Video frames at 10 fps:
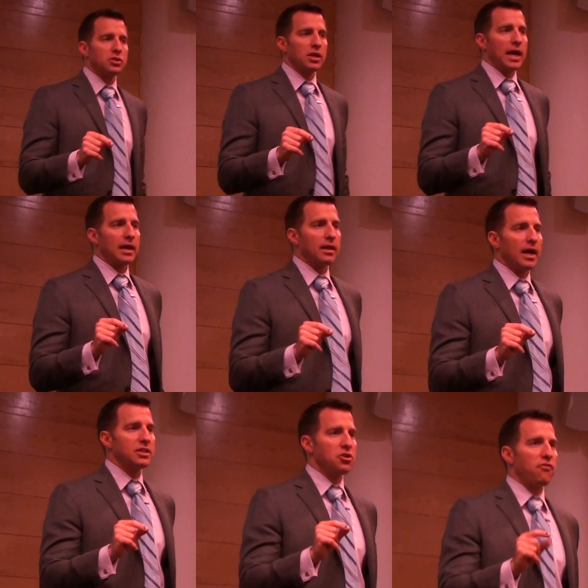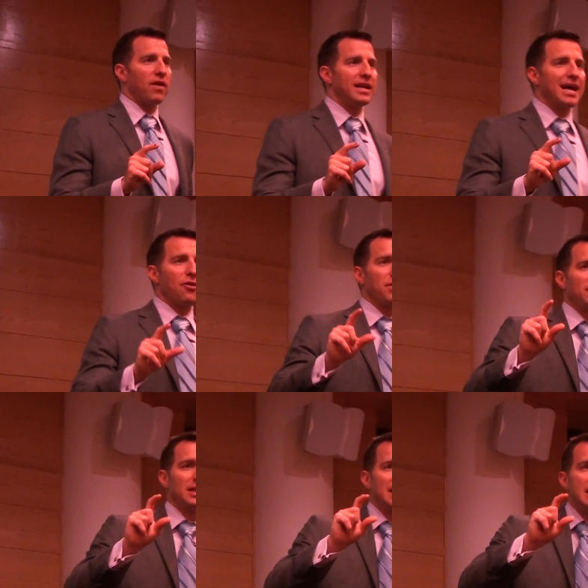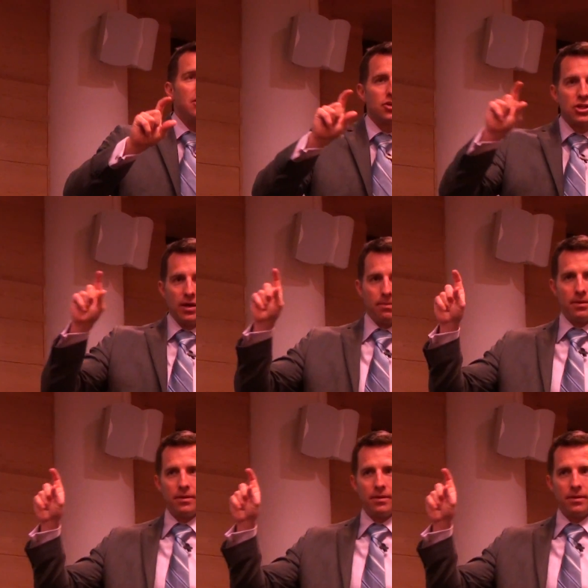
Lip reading: to analyze and you find out that the leadership